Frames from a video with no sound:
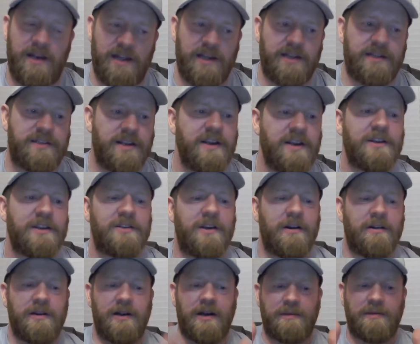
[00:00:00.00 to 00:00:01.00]
is. So
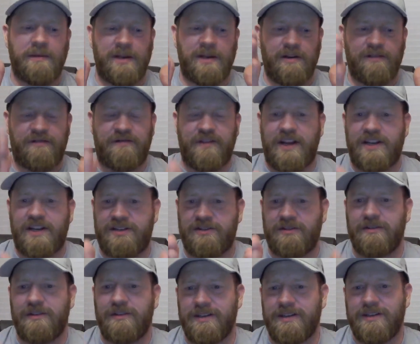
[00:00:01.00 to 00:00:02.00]
I'm gonna go faster
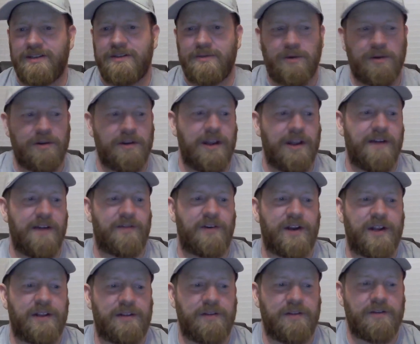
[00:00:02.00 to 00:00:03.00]
on this because we'll never
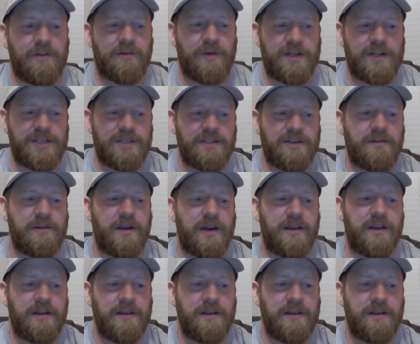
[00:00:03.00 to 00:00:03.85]
get through the questions. Okay.